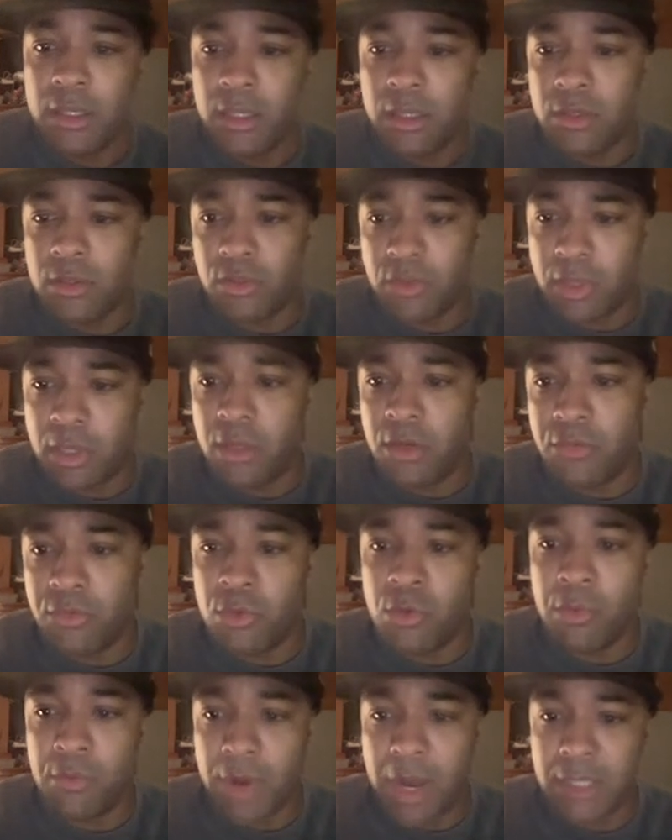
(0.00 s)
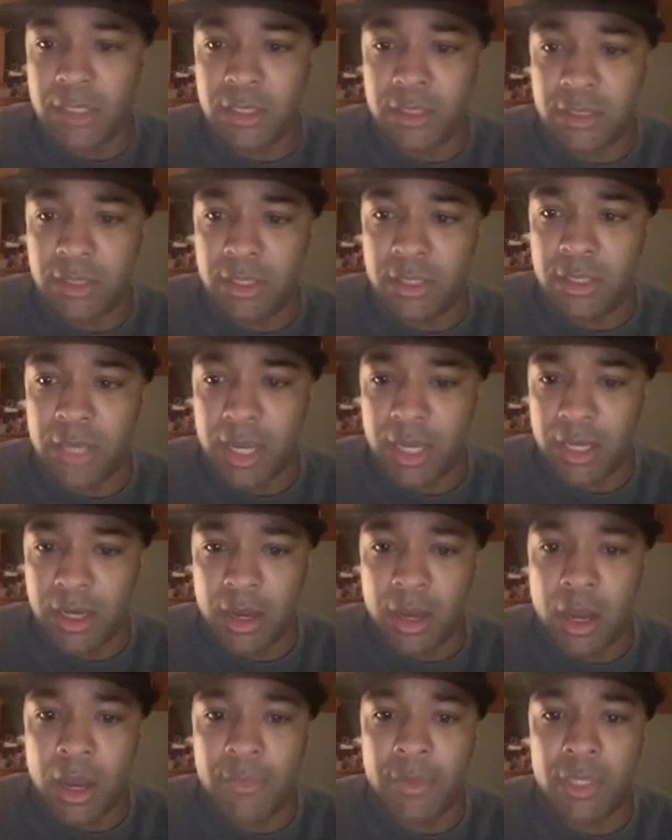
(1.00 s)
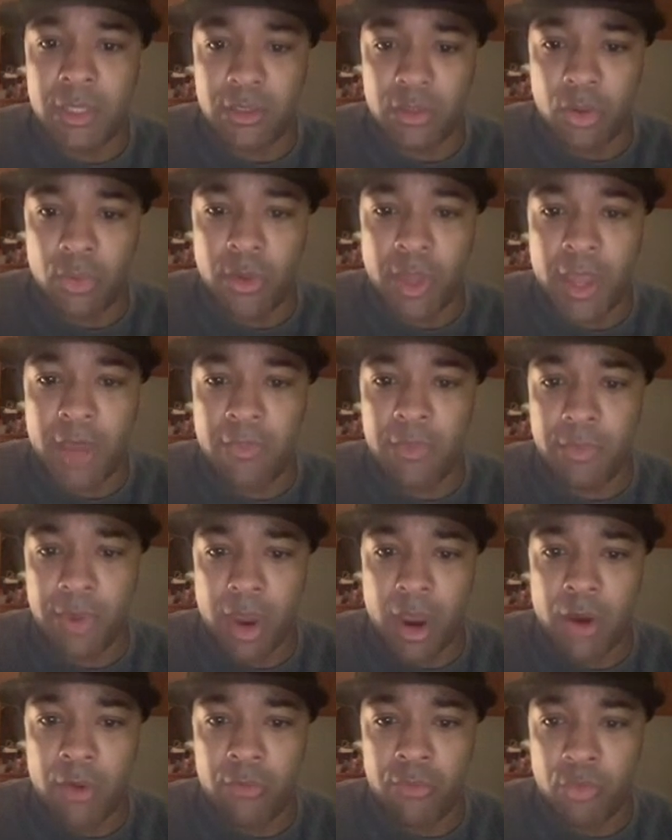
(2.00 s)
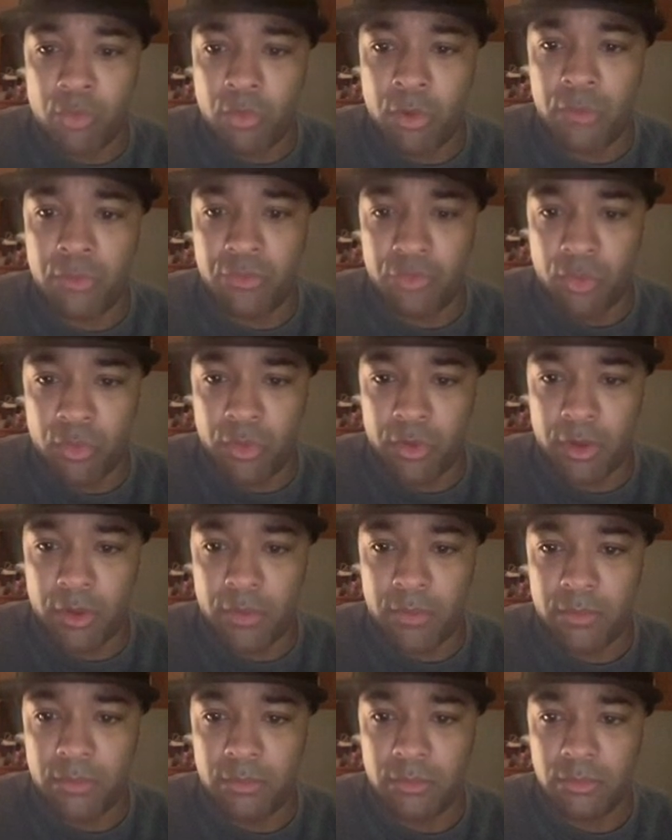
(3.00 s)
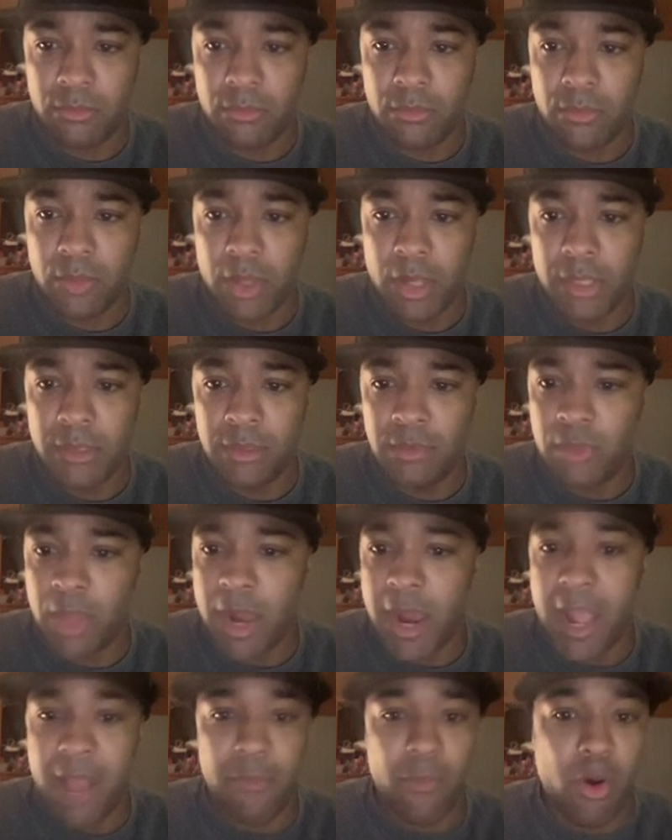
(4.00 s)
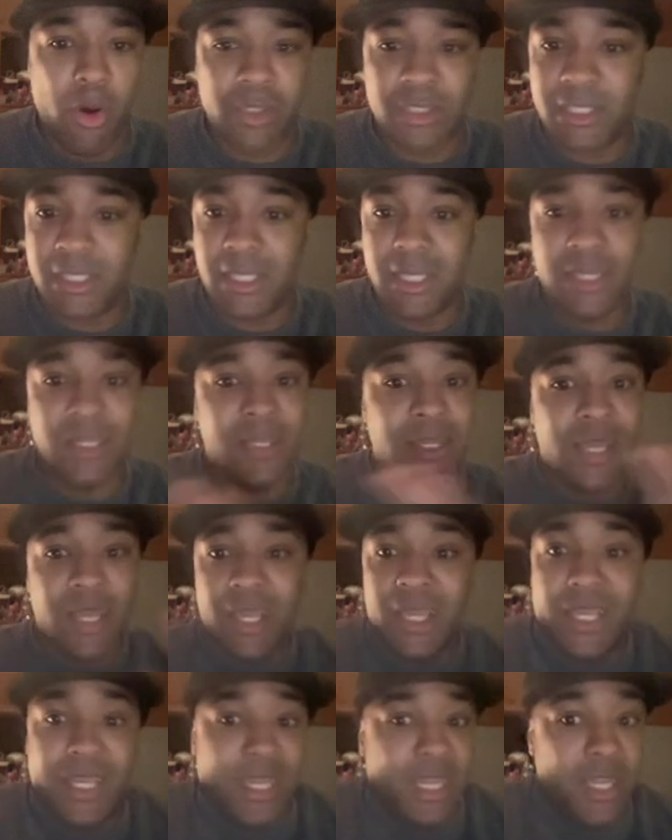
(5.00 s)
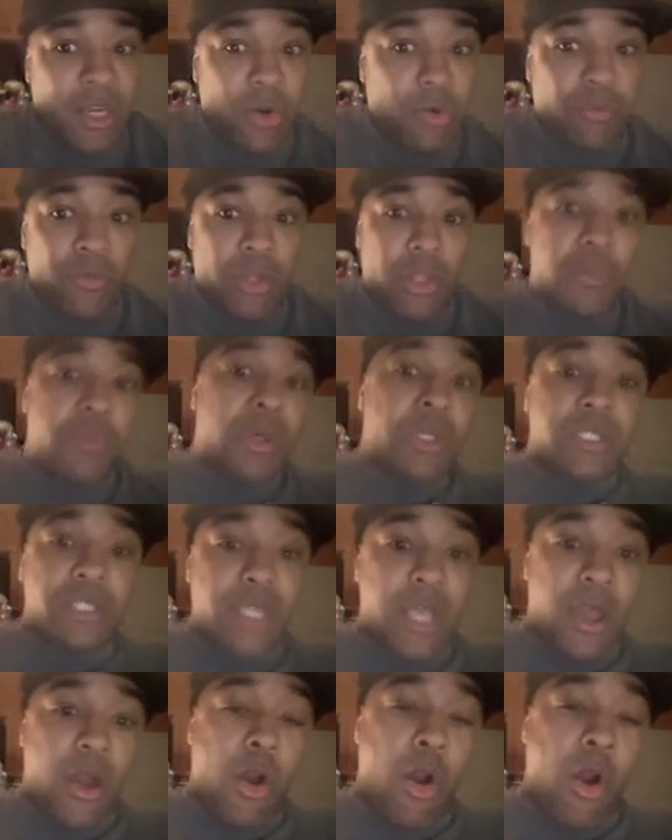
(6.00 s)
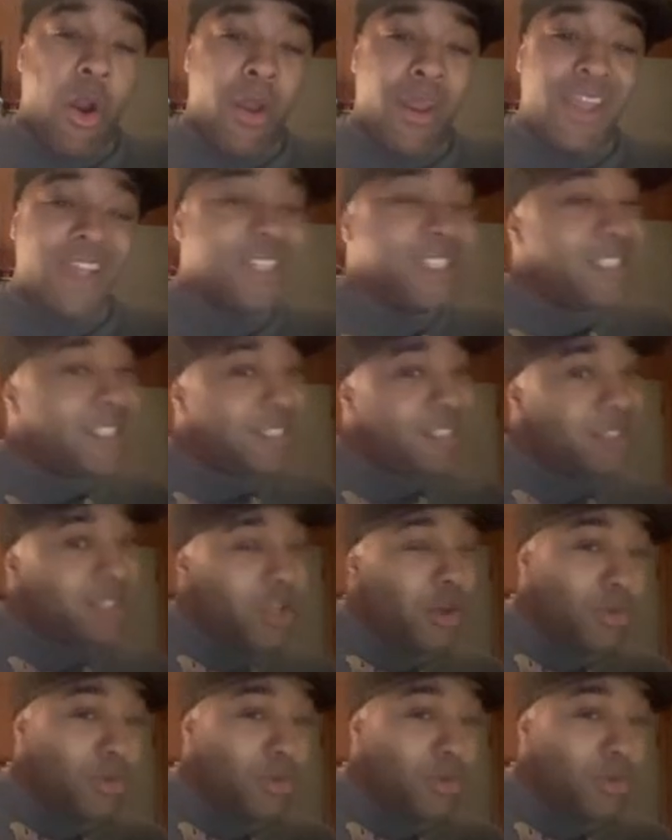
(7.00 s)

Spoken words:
During an interview with boxingscene.com, he don't have the power for 140. And Martin, he don't really punch that hard, and he still